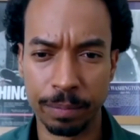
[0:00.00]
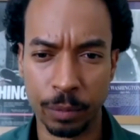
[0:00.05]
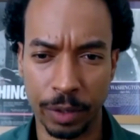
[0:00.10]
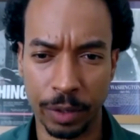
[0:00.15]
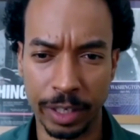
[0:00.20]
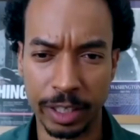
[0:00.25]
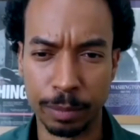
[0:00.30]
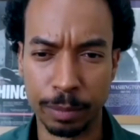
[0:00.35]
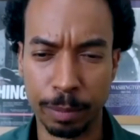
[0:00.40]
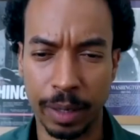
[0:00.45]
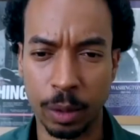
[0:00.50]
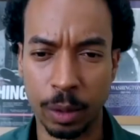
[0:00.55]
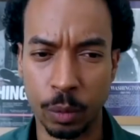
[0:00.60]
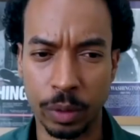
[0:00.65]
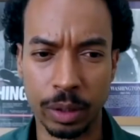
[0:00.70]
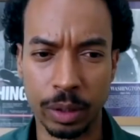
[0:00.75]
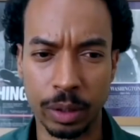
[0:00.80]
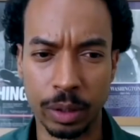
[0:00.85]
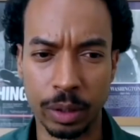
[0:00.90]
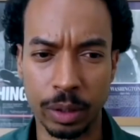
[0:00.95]
raised by a
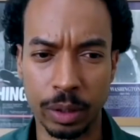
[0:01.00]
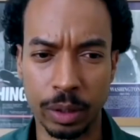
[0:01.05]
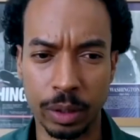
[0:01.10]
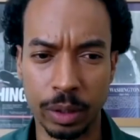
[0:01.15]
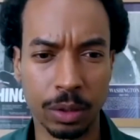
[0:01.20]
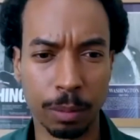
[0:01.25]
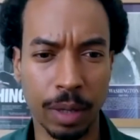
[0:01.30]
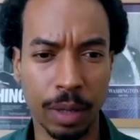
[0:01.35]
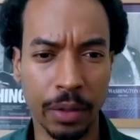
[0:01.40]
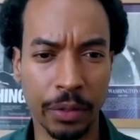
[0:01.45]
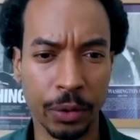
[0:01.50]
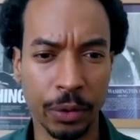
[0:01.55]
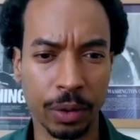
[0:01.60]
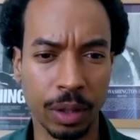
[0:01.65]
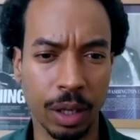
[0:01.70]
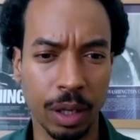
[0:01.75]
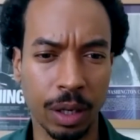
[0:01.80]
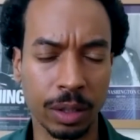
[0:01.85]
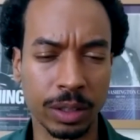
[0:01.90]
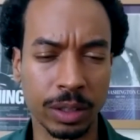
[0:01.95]
widowed single mother
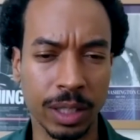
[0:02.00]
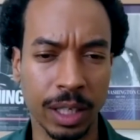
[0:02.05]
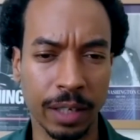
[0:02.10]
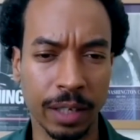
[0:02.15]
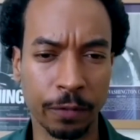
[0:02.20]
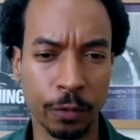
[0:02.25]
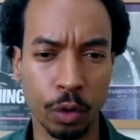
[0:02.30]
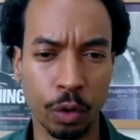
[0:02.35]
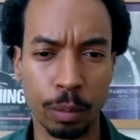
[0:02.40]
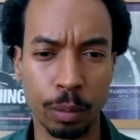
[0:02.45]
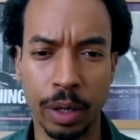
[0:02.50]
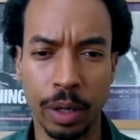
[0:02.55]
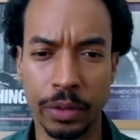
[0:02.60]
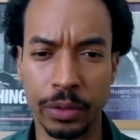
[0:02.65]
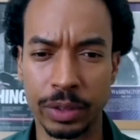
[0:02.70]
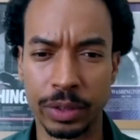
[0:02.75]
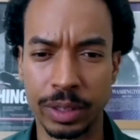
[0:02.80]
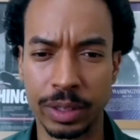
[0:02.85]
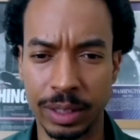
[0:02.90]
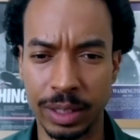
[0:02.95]
alongside four
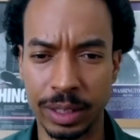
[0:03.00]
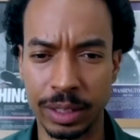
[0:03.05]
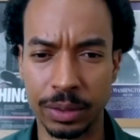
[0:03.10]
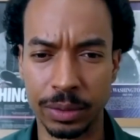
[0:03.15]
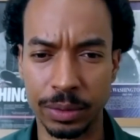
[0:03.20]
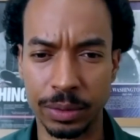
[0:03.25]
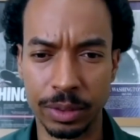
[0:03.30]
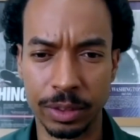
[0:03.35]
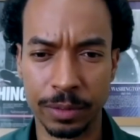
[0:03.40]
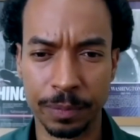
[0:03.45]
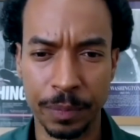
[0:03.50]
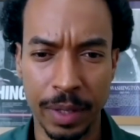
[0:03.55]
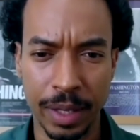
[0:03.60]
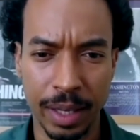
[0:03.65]
brothers and sisters.